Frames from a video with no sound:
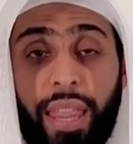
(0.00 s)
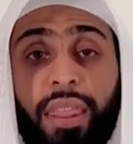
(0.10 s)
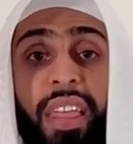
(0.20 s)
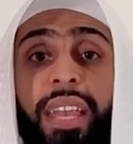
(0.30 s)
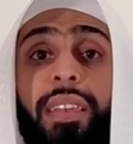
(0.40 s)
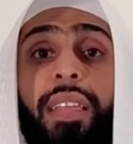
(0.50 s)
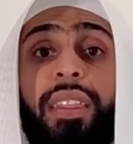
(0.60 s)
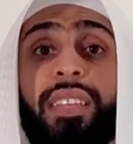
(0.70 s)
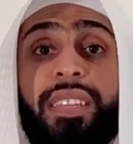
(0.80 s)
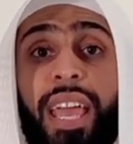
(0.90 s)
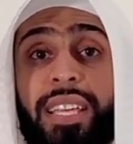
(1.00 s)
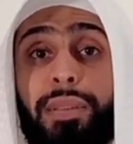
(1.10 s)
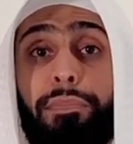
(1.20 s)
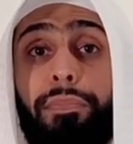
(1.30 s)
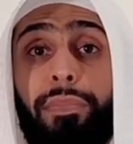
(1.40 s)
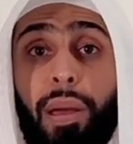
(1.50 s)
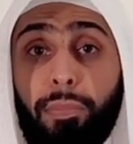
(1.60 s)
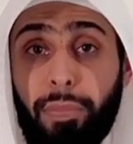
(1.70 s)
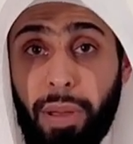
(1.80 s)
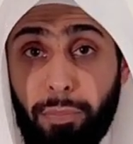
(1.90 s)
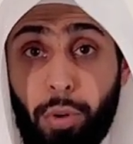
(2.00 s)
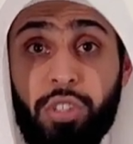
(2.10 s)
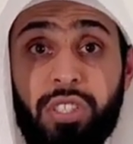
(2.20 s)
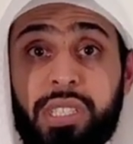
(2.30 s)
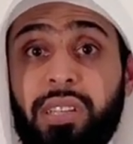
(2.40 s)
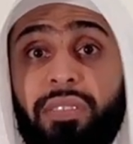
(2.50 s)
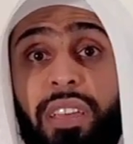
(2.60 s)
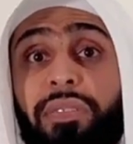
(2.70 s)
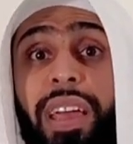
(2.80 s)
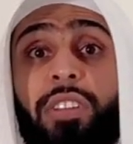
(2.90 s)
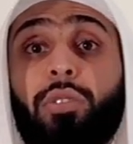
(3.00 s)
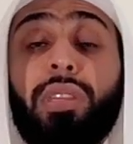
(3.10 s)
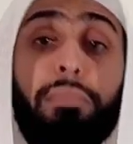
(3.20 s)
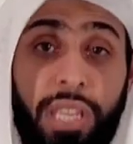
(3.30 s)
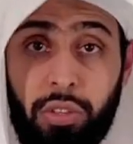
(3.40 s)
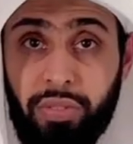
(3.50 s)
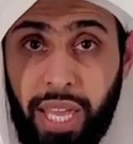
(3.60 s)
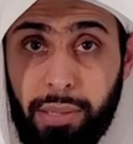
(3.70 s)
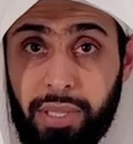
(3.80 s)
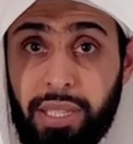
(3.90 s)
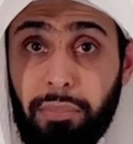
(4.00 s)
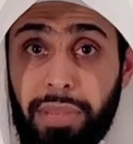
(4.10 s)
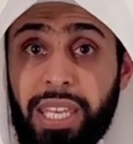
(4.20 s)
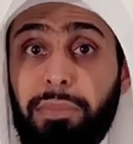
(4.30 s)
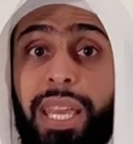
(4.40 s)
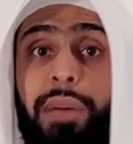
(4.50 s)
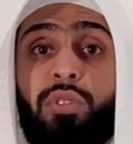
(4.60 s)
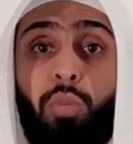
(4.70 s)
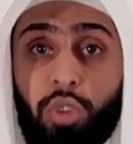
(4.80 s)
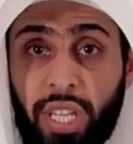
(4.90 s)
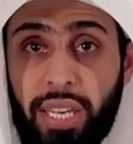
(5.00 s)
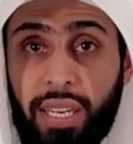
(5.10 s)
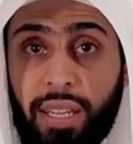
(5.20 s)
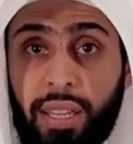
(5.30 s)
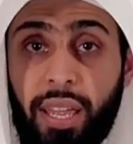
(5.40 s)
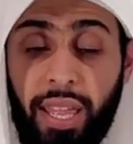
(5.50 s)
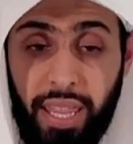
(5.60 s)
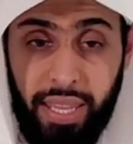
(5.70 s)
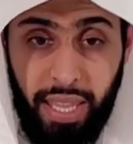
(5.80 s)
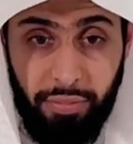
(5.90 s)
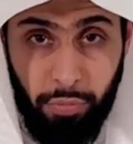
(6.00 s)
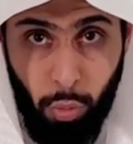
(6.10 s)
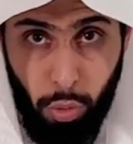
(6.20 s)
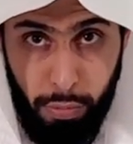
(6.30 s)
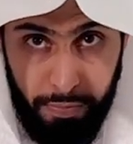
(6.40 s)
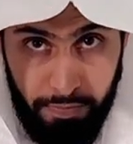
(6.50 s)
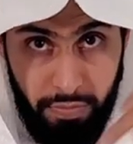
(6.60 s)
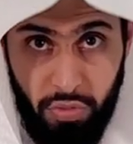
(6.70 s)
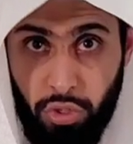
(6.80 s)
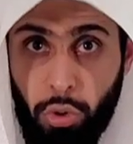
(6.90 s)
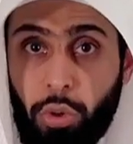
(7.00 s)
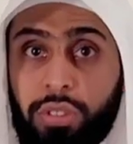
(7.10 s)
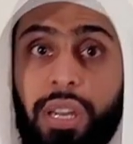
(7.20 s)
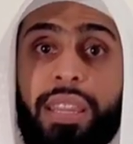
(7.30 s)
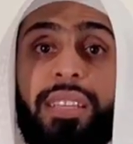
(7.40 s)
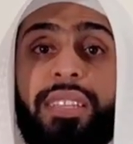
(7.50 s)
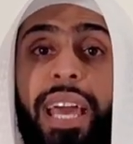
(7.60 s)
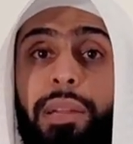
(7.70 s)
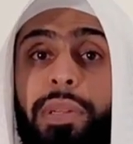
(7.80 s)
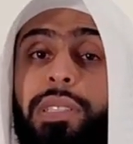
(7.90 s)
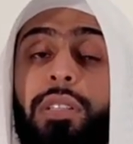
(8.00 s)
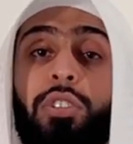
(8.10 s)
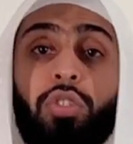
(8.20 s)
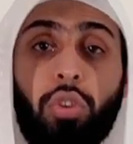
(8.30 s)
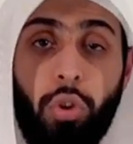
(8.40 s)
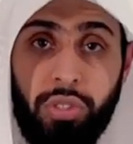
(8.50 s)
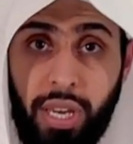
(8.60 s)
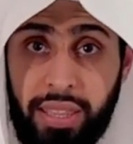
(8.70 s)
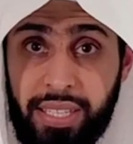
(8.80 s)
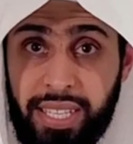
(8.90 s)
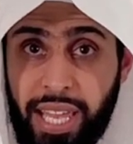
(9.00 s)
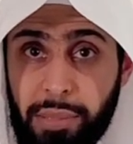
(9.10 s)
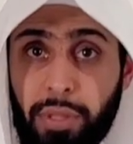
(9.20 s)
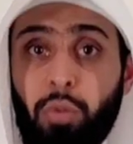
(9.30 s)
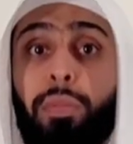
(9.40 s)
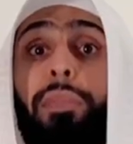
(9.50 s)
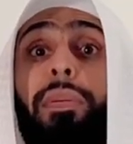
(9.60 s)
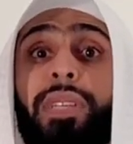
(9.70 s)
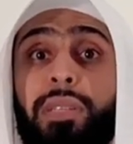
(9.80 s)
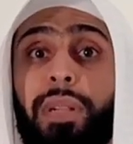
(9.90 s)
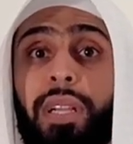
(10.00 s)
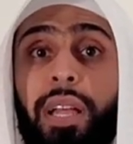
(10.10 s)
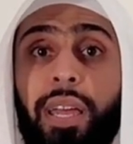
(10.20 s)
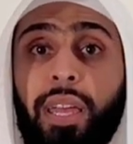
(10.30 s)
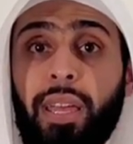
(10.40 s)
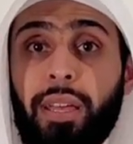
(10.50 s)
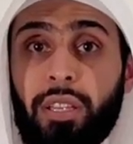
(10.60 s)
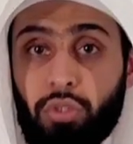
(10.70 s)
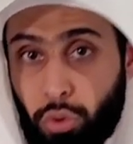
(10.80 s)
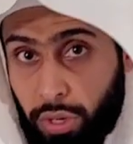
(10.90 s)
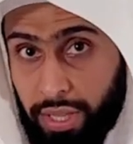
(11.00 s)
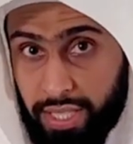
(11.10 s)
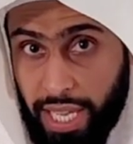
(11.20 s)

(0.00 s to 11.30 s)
then this has a positive effect on the meat of the animal. The meat becomes more tender. Therefore, slaughtering this animal would be permissible. In